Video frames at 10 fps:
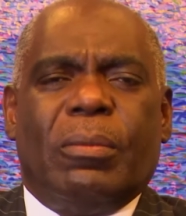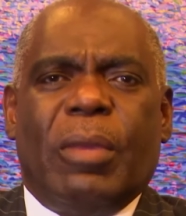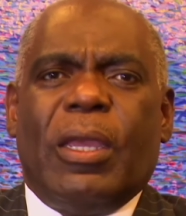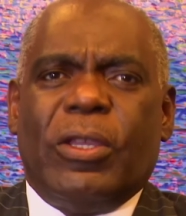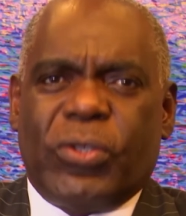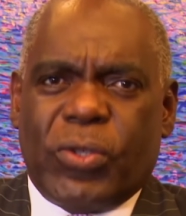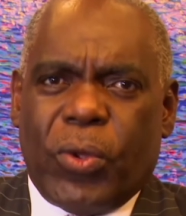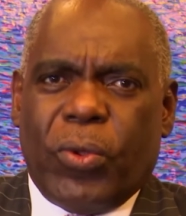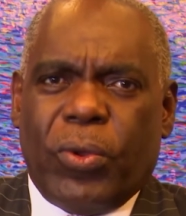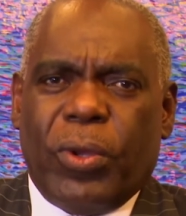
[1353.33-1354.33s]
May his
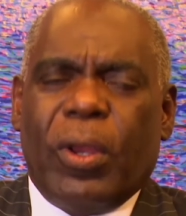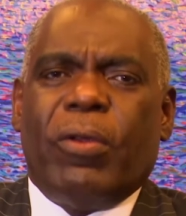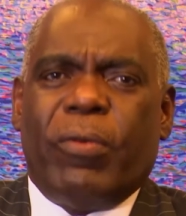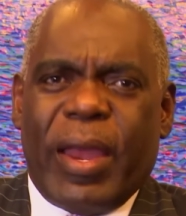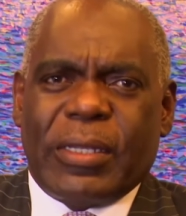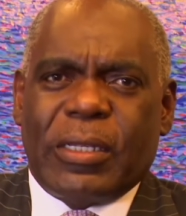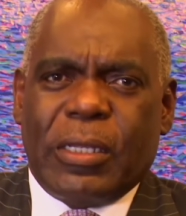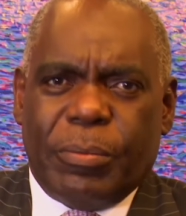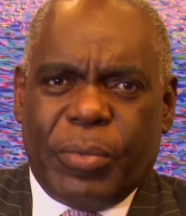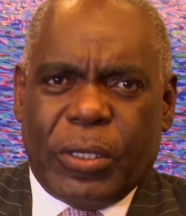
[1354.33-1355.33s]
soul rest
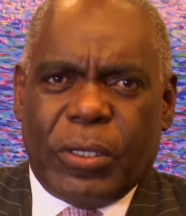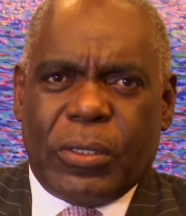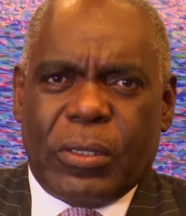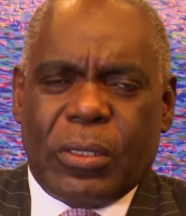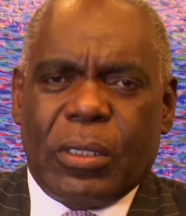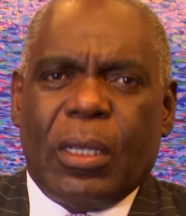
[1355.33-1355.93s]
in peace.